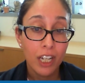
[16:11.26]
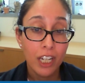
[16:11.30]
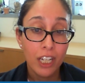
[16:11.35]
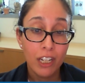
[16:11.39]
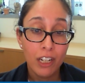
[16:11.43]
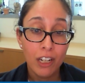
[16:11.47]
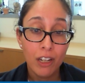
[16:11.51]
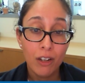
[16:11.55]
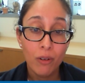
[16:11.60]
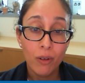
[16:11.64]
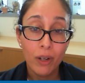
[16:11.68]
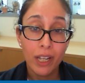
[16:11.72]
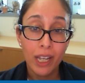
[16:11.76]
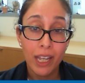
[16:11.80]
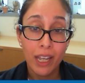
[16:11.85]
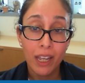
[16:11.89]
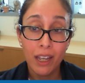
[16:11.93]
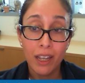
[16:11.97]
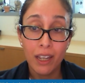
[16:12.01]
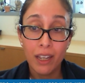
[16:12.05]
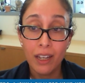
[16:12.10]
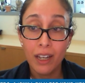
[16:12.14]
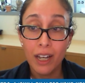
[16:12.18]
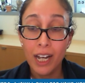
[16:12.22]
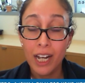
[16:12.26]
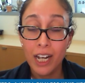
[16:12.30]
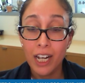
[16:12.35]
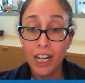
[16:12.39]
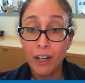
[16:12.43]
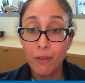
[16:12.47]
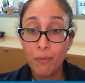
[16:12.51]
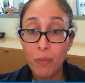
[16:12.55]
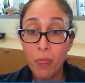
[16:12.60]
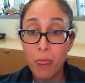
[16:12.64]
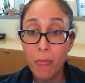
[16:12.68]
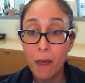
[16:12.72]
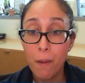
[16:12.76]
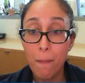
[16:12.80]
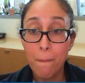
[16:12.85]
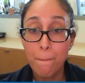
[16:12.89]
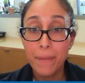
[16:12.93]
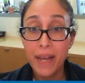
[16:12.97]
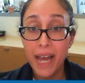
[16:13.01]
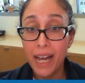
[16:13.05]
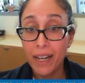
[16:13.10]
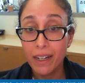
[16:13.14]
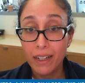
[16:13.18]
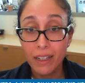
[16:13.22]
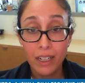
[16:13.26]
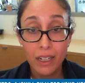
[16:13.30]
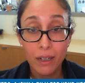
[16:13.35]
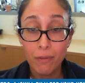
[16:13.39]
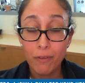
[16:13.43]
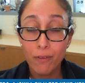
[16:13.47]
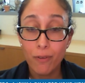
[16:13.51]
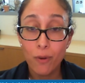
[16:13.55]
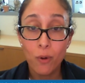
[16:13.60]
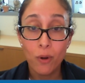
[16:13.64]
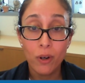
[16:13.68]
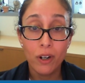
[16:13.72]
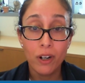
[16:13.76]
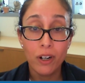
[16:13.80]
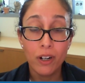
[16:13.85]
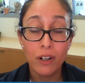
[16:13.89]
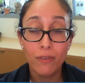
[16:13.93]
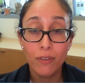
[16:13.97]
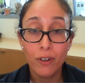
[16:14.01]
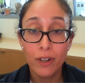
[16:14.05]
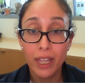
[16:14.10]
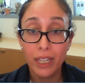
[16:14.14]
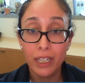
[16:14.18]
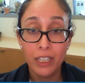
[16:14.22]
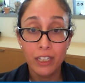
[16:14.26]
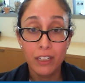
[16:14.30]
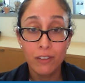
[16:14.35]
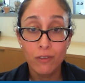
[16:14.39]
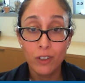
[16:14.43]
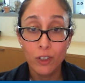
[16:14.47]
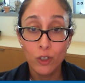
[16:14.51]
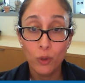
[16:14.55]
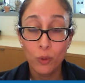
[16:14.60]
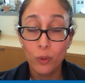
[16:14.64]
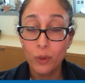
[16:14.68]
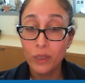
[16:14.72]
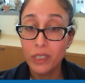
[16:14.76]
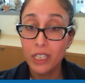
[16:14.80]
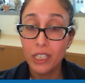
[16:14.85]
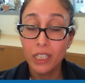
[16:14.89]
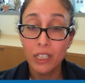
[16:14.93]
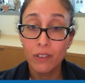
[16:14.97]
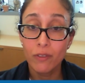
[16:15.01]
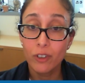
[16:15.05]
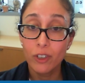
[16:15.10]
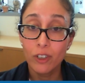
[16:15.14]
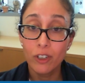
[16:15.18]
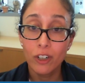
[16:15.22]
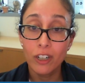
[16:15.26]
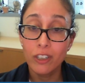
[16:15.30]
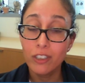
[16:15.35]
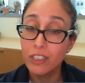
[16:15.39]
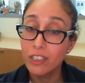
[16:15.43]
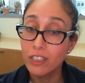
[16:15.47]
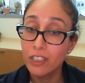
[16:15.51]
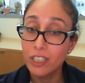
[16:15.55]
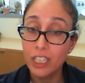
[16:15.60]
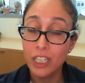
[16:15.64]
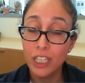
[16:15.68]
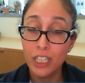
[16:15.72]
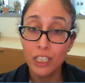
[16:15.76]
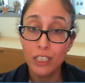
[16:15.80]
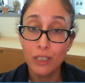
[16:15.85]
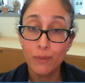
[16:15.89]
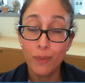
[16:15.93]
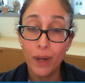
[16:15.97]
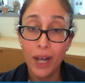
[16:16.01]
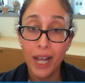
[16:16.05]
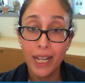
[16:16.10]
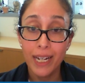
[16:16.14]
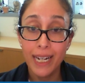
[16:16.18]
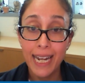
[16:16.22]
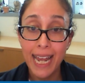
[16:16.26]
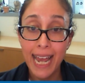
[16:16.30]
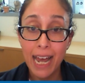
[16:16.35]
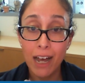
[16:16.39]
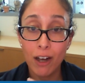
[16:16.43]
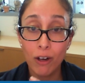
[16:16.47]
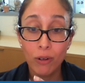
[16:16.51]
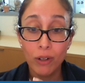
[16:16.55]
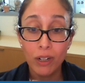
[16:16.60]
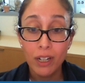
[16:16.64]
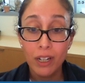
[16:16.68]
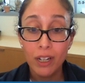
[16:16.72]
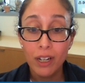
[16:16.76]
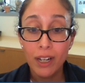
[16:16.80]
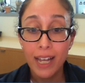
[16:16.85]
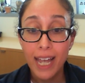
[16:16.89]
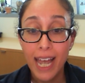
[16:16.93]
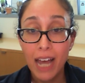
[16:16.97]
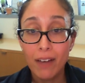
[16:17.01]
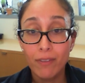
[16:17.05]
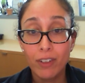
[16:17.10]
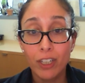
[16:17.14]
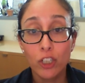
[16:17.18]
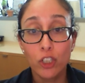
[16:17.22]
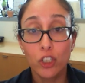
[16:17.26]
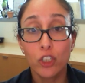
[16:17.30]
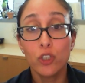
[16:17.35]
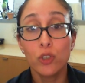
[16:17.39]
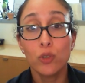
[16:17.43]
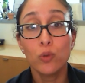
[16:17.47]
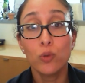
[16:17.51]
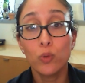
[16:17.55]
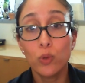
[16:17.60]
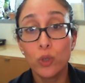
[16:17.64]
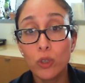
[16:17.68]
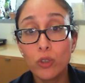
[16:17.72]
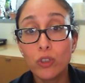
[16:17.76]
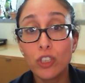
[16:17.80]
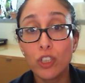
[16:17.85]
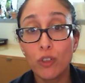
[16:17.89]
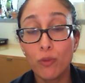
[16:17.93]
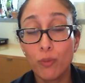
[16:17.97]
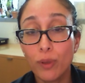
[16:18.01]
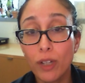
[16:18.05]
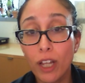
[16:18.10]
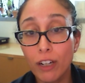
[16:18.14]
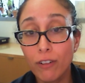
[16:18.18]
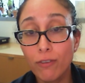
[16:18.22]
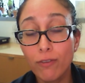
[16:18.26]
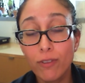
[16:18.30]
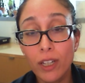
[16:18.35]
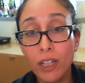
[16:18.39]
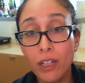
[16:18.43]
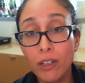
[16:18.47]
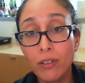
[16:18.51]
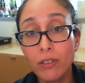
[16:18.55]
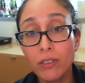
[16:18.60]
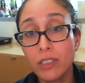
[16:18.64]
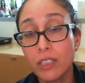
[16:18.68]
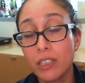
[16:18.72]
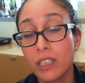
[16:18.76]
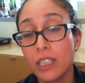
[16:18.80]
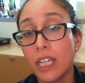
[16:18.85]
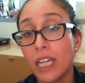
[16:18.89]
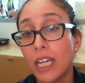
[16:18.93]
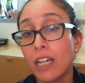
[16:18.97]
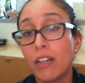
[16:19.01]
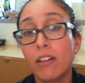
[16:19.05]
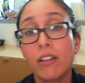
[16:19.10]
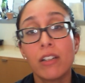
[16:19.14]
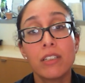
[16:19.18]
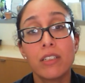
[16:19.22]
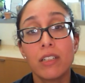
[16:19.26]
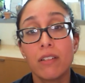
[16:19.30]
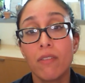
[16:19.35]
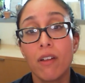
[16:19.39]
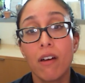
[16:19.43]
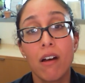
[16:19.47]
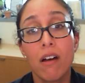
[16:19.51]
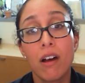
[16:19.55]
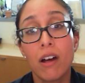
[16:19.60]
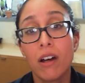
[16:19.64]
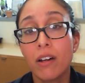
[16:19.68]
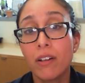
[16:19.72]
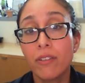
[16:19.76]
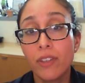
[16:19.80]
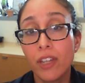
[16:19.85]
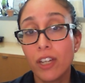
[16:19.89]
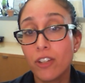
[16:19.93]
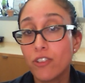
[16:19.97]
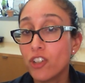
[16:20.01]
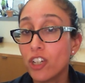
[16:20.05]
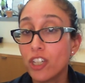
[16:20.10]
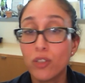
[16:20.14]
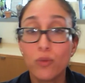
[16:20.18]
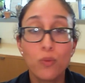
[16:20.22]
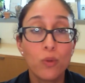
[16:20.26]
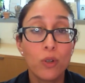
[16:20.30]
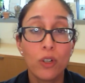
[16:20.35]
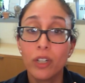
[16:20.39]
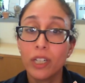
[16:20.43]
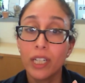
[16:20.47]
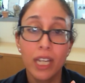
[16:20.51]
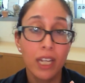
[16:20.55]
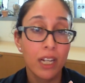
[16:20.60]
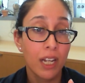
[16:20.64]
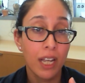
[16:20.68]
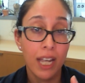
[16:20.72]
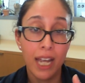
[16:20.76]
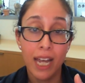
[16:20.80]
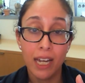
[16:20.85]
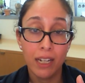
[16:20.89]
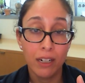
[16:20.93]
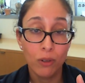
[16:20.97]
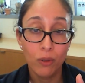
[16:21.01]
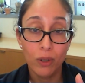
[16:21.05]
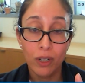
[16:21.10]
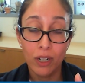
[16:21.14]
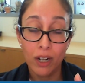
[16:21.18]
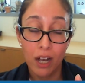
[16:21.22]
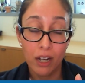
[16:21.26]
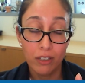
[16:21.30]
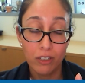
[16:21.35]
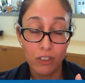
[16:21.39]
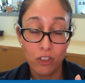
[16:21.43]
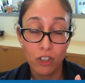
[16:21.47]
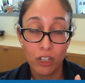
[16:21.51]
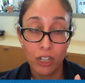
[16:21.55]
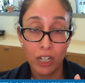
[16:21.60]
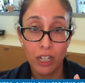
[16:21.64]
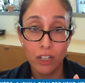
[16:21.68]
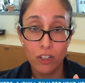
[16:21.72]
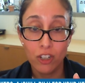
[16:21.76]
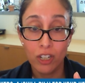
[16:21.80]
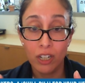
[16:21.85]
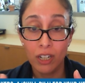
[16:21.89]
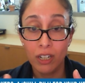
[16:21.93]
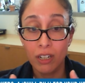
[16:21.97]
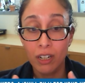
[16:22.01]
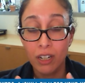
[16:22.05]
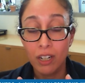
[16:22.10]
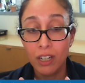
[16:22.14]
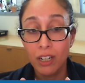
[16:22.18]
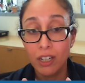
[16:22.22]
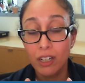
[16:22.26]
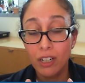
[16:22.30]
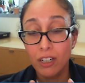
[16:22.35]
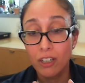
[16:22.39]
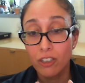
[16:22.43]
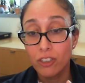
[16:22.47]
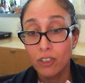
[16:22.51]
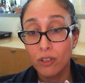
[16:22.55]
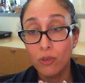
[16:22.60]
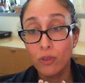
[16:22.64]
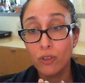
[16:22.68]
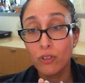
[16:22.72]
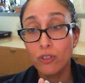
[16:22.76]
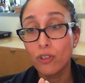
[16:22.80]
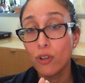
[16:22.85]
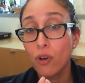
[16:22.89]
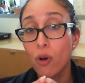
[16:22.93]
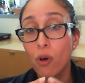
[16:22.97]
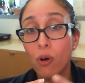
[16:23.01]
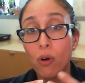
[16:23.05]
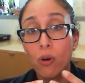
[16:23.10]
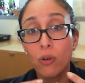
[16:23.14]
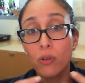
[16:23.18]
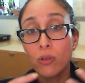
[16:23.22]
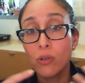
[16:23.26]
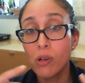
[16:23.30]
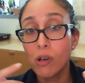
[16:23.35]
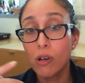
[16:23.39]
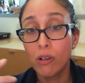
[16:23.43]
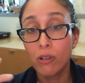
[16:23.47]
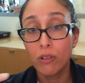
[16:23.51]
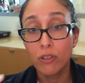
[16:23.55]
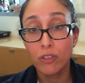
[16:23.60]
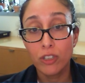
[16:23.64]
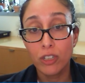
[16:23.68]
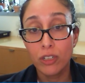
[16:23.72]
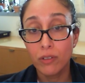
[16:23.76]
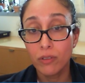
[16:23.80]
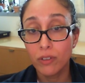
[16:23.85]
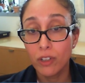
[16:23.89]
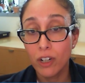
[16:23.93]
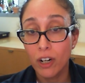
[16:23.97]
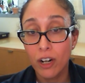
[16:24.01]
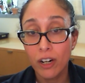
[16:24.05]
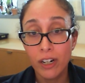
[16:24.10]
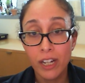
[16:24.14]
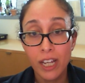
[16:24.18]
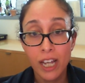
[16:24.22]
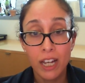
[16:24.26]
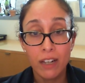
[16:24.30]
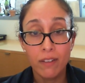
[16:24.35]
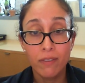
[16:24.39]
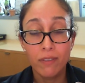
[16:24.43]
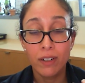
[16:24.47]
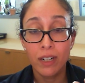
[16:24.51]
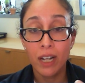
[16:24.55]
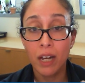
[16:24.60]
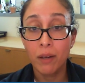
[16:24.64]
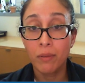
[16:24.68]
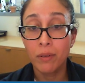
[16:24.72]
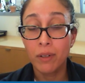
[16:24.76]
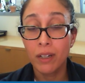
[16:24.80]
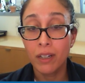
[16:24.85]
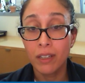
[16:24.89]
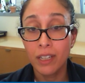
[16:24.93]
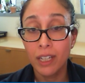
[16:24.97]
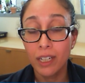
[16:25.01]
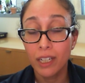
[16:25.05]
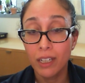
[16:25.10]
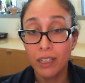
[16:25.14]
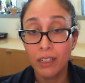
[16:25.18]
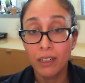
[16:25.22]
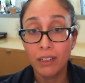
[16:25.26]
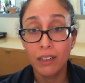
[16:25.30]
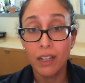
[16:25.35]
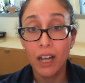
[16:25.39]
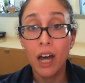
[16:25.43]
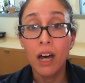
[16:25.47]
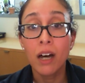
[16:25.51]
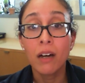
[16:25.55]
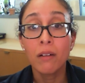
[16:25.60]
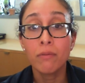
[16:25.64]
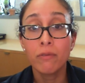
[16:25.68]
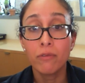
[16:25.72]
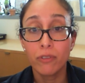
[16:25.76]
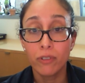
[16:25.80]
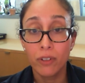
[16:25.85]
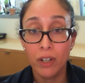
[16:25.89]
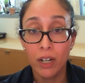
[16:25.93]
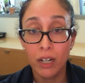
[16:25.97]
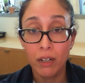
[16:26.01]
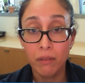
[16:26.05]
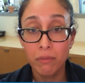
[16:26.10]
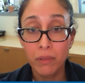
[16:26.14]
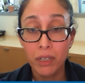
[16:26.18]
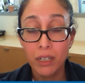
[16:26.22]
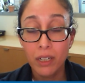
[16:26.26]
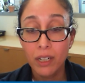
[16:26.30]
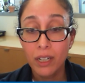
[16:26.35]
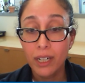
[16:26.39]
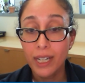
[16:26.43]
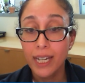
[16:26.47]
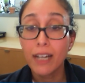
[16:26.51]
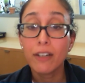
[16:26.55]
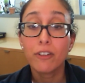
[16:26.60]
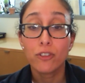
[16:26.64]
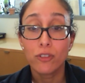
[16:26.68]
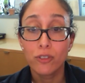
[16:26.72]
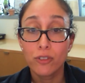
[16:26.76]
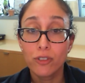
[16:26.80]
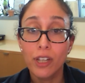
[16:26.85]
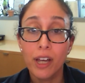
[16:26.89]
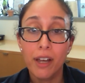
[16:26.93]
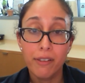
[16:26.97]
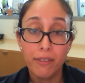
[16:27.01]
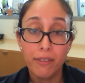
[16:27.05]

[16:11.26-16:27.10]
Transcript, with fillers: you know, a um, a backup for for that individual with significant heart disease by now having new routes of blood flow to the areas of the heart that just weren't getting adequate oxygenation. So there's a whole host of cardiac phenomenon that can come from exercise